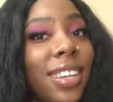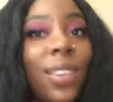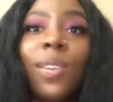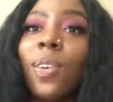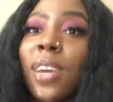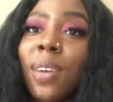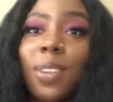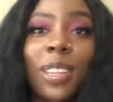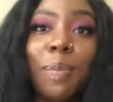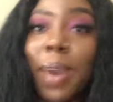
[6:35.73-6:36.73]
you gonna get
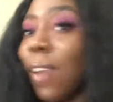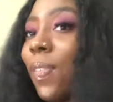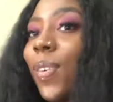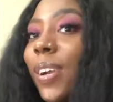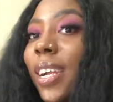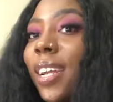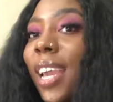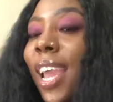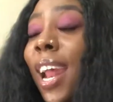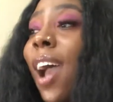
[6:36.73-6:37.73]
what you pay for. And
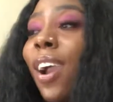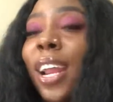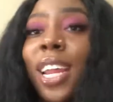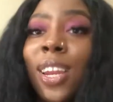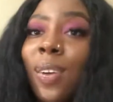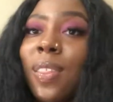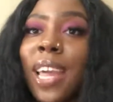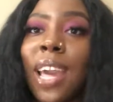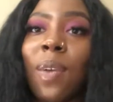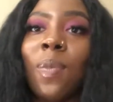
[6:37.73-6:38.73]
I already knew
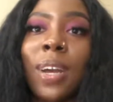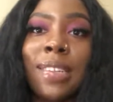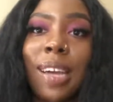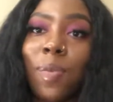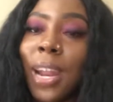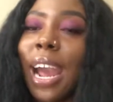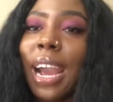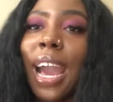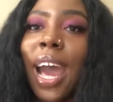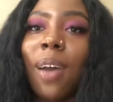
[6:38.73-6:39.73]
that what
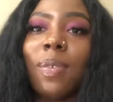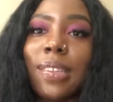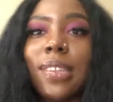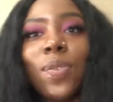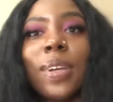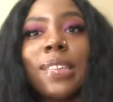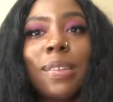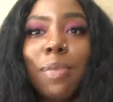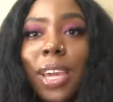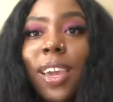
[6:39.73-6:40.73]
I got was going
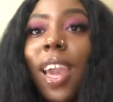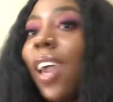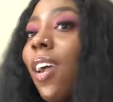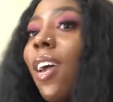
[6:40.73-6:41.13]
to be